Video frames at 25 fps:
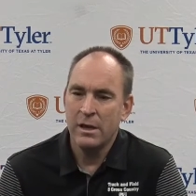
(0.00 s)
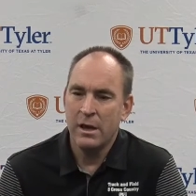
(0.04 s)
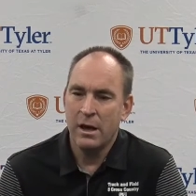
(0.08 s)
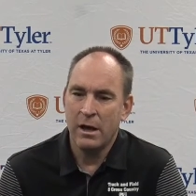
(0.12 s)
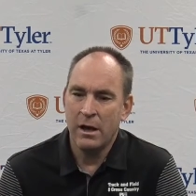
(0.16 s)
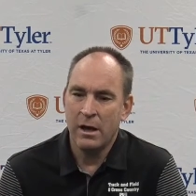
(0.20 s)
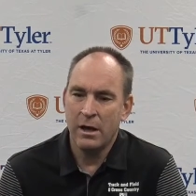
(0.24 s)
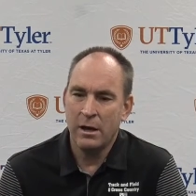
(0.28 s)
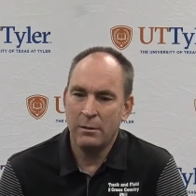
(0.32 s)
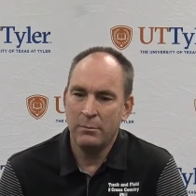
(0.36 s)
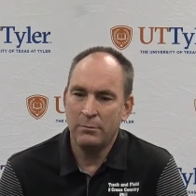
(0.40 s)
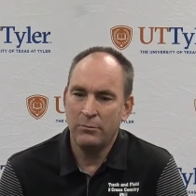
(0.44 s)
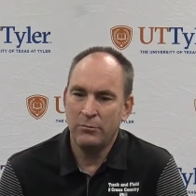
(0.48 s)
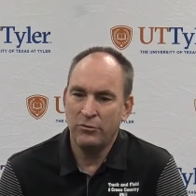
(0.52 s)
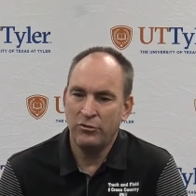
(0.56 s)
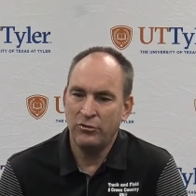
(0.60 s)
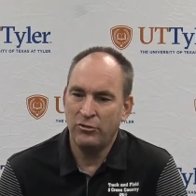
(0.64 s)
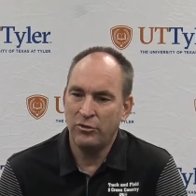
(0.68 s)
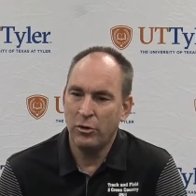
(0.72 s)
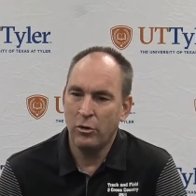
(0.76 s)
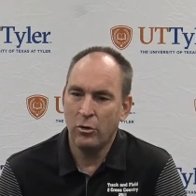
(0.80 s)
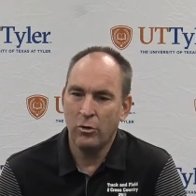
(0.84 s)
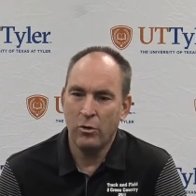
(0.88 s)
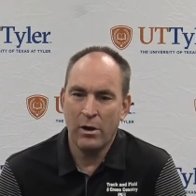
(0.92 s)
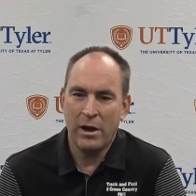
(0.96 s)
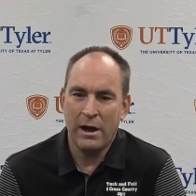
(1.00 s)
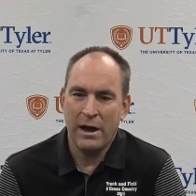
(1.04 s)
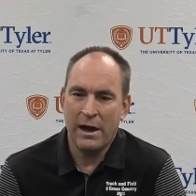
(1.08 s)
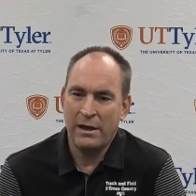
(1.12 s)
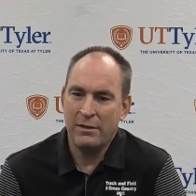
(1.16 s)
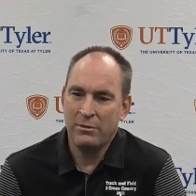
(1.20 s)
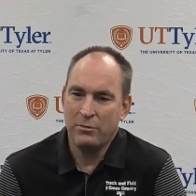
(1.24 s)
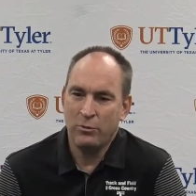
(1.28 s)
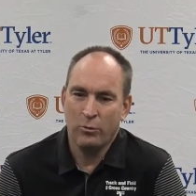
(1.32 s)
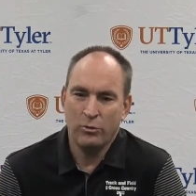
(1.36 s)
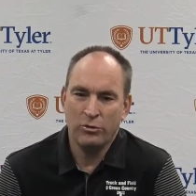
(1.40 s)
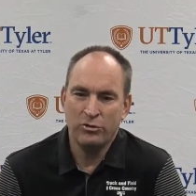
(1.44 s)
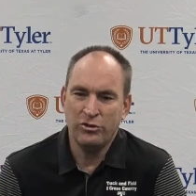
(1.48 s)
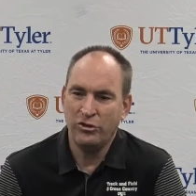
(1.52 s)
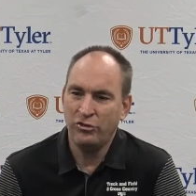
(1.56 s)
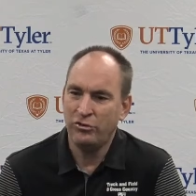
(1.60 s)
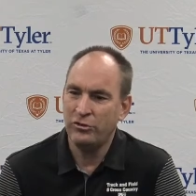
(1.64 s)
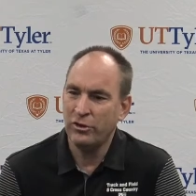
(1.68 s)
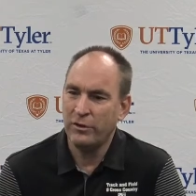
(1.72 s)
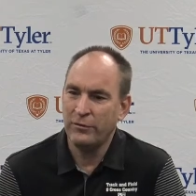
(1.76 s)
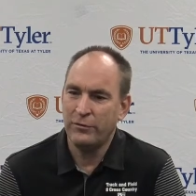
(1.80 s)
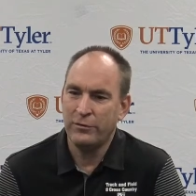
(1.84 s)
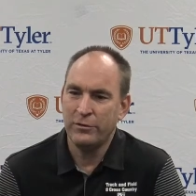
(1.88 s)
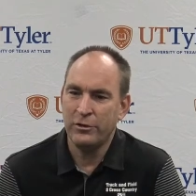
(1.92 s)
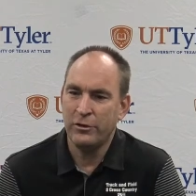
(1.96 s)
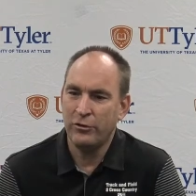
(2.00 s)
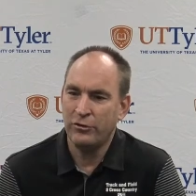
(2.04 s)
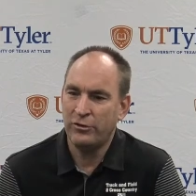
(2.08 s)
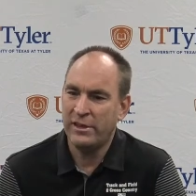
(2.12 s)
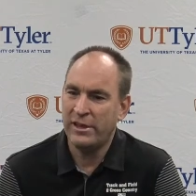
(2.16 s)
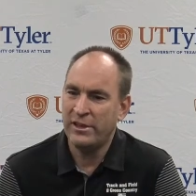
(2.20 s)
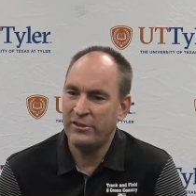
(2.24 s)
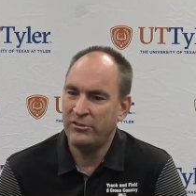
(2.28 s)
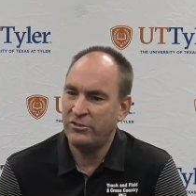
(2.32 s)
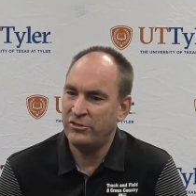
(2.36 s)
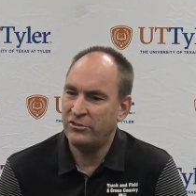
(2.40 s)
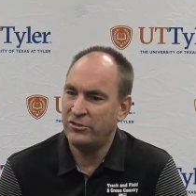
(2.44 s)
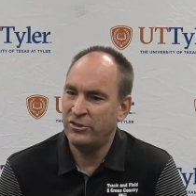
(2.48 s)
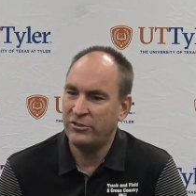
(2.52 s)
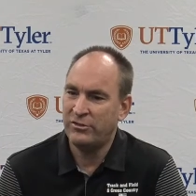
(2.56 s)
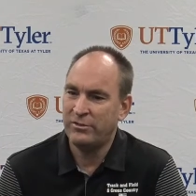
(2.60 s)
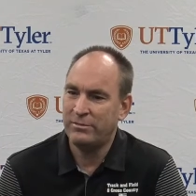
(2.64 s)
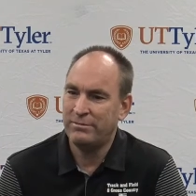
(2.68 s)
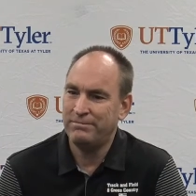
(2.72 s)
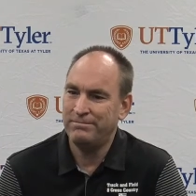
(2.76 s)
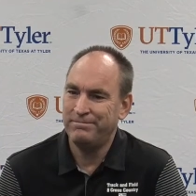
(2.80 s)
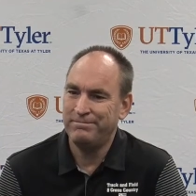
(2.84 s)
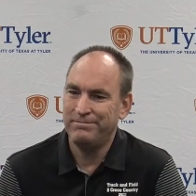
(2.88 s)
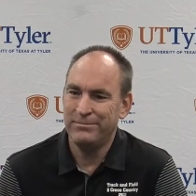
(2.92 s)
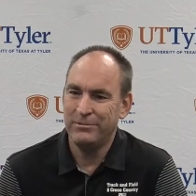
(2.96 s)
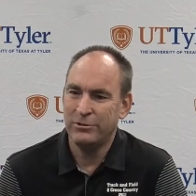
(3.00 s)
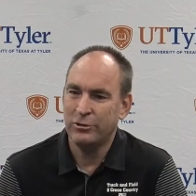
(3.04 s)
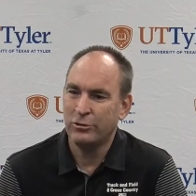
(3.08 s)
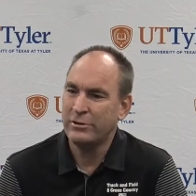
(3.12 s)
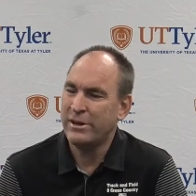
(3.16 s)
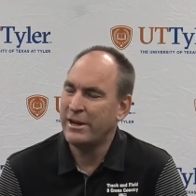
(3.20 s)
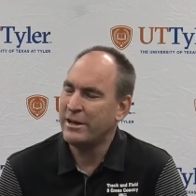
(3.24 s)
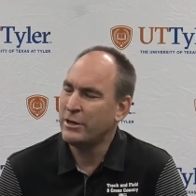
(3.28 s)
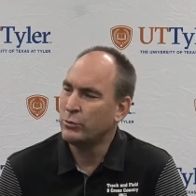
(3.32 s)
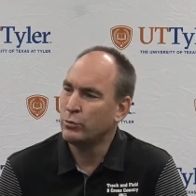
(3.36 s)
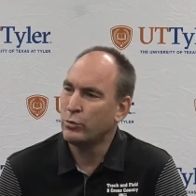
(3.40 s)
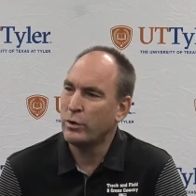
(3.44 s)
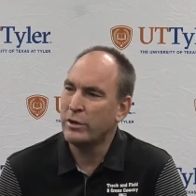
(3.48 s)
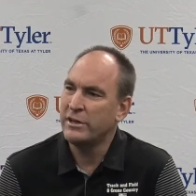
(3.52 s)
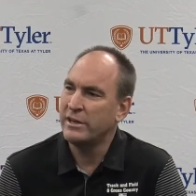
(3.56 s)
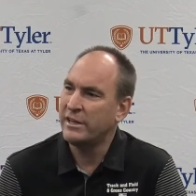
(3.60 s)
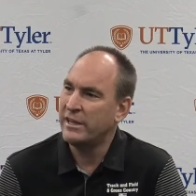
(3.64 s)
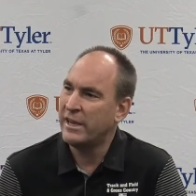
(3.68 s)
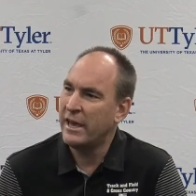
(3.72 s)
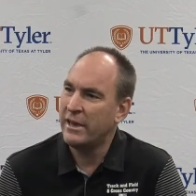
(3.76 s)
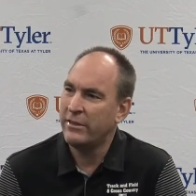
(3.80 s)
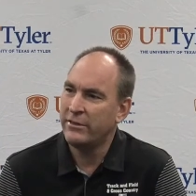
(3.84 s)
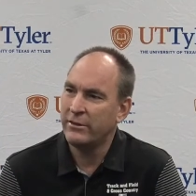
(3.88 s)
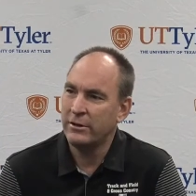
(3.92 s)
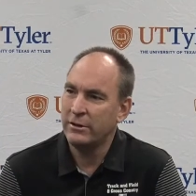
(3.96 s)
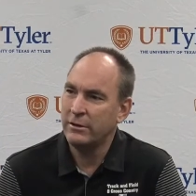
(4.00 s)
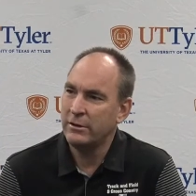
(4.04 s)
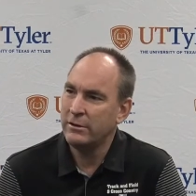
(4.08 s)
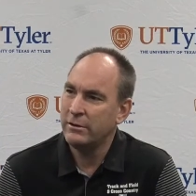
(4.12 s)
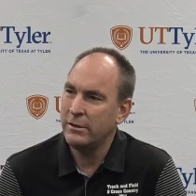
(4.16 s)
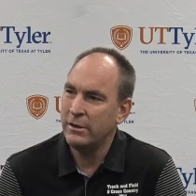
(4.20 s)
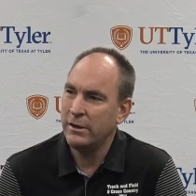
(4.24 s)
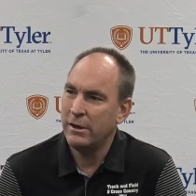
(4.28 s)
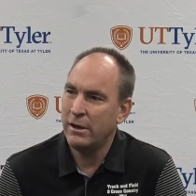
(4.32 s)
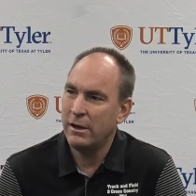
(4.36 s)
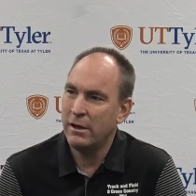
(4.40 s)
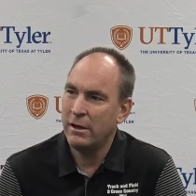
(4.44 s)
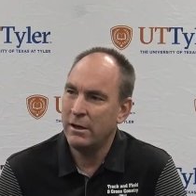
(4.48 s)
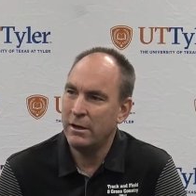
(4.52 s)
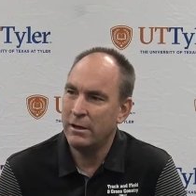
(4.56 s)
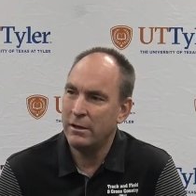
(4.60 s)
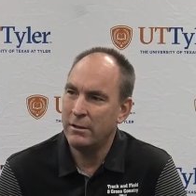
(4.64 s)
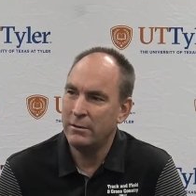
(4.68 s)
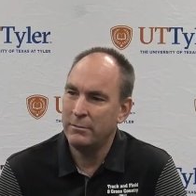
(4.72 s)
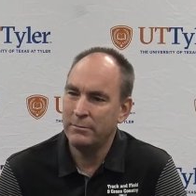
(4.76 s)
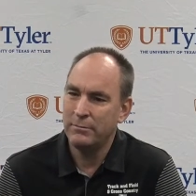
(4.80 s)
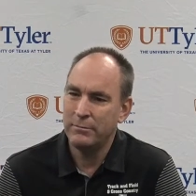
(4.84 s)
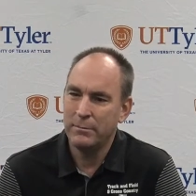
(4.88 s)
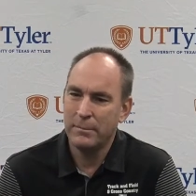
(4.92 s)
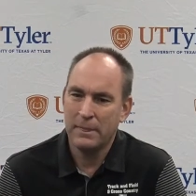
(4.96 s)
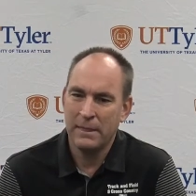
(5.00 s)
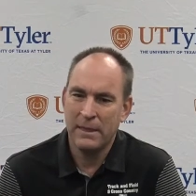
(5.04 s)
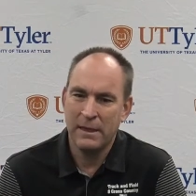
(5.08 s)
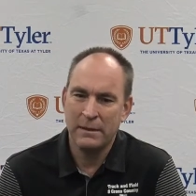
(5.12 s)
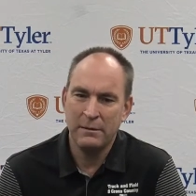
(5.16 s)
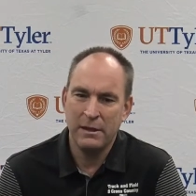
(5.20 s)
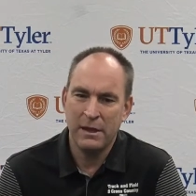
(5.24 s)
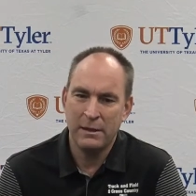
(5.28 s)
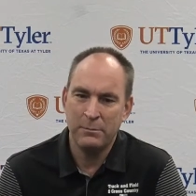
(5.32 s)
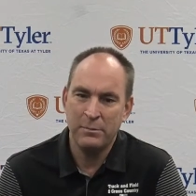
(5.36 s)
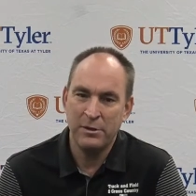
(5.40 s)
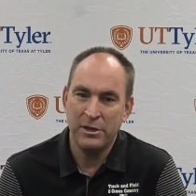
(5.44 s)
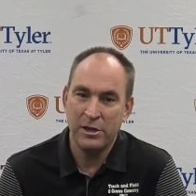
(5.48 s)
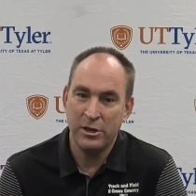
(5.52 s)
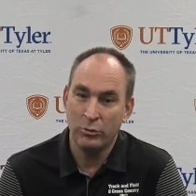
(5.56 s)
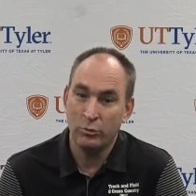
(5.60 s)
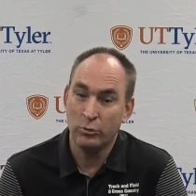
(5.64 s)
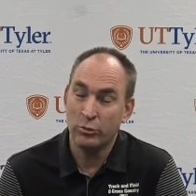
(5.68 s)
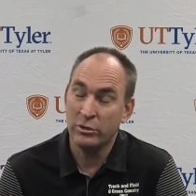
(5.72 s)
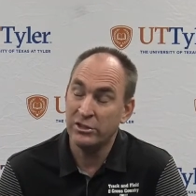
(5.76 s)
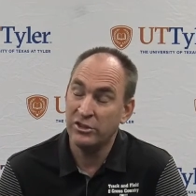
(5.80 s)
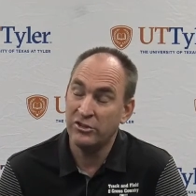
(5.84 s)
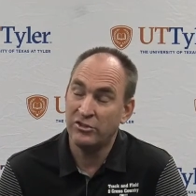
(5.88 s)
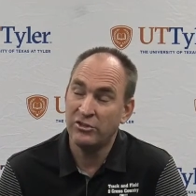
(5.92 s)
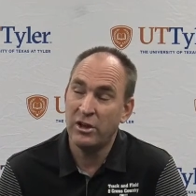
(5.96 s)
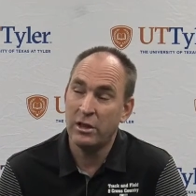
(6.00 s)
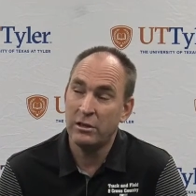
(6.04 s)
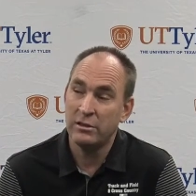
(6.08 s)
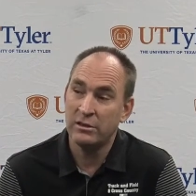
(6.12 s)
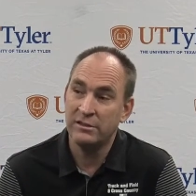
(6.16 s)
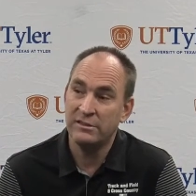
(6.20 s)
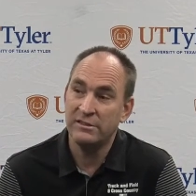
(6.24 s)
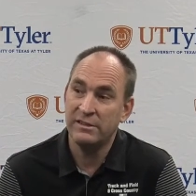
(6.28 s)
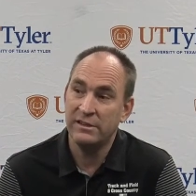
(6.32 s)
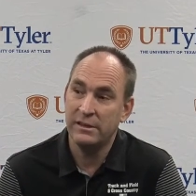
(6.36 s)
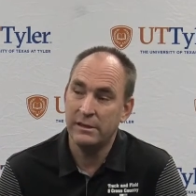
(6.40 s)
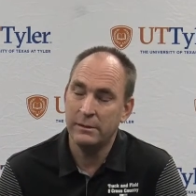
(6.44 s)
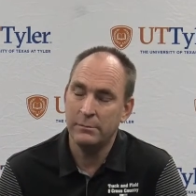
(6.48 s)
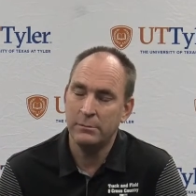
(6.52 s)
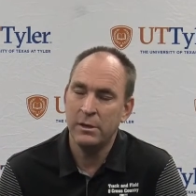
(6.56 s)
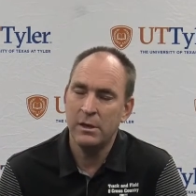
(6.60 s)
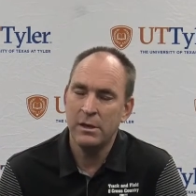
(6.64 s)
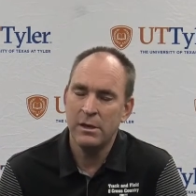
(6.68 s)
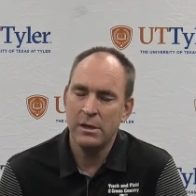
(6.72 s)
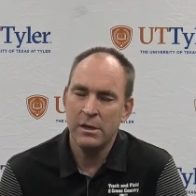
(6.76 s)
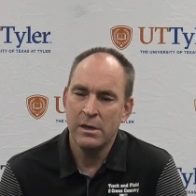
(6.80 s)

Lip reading: We're just looking for those kids to just learn how to run together and be a really solid team.